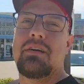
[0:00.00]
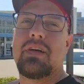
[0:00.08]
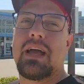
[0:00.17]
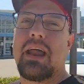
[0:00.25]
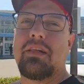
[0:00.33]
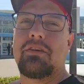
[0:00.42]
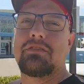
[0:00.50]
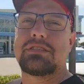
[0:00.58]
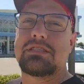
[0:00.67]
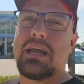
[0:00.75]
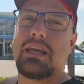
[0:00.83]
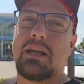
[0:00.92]
They got a little
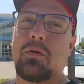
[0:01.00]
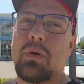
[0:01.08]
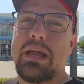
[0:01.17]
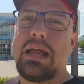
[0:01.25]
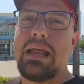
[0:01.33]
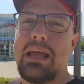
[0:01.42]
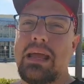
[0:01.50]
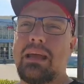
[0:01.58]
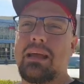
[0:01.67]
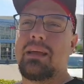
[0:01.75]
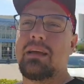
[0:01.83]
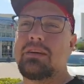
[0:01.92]
psychic
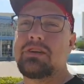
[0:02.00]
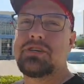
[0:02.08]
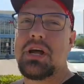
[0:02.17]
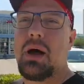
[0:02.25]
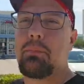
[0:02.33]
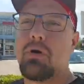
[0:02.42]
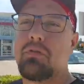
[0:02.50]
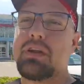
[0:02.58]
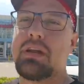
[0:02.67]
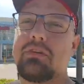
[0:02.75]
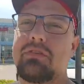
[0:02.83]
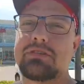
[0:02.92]
reading shop over
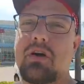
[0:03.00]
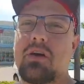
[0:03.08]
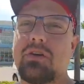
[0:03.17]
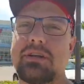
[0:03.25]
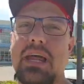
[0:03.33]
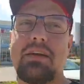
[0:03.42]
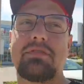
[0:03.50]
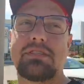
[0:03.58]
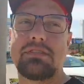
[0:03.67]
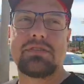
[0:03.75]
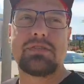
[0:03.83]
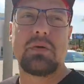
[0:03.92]
here. There's a Harley
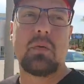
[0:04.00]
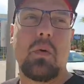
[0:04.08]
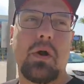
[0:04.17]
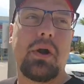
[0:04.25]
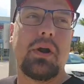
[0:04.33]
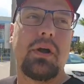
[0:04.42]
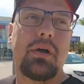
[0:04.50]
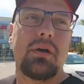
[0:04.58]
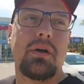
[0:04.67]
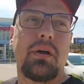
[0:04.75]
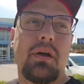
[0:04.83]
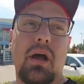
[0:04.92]
Davidson store,
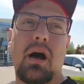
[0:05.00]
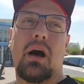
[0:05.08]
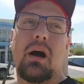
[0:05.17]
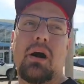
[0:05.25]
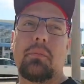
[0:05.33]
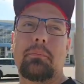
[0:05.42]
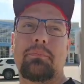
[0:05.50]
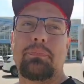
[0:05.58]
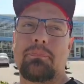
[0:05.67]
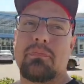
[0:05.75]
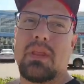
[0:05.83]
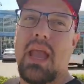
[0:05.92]
and
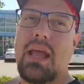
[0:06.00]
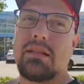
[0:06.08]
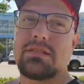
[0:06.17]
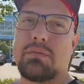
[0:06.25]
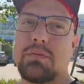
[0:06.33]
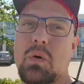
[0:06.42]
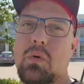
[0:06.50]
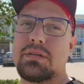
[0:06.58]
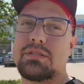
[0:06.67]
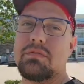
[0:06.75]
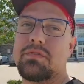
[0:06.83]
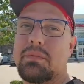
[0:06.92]
some
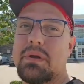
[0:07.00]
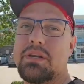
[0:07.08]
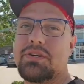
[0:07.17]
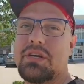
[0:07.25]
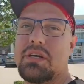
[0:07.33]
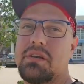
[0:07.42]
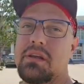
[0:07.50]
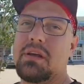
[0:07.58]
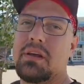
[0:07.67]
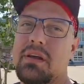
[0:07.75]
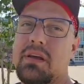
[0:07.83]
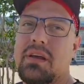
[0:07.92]
tourist information
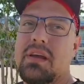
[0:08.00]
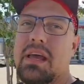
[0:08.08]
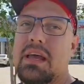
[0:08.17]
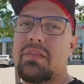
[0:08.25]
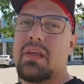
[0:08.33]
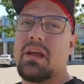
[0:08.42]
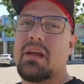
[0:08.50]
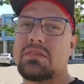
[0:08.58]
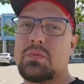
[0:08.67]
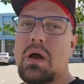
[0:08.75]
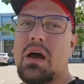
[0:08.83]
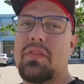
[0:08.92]
in there as
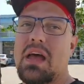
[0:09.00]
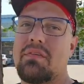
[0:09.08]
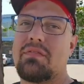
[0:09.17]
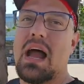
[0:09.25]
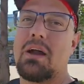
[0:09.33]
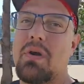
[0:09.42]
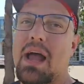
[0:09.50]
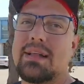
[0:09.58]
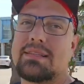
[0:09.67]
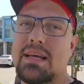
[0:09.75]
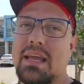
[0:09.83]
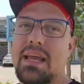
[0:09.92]
well. They have iRide
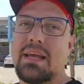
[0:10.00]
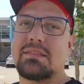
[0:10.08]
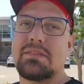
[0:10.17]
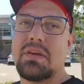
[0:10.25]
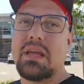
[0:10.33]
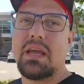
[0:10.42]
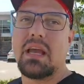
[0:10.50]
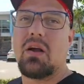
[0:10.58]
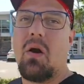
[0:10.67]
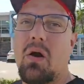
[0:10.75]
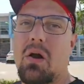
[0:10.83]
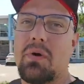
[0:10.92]
tickets. You can get
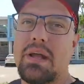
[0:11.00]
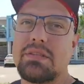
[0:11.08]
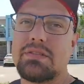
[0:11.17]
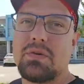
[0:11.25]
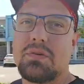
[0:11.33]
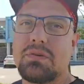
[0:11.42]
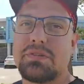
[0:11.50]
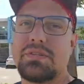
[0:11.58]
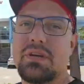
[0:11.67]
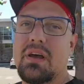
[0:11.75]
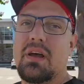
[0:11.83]
car rentals.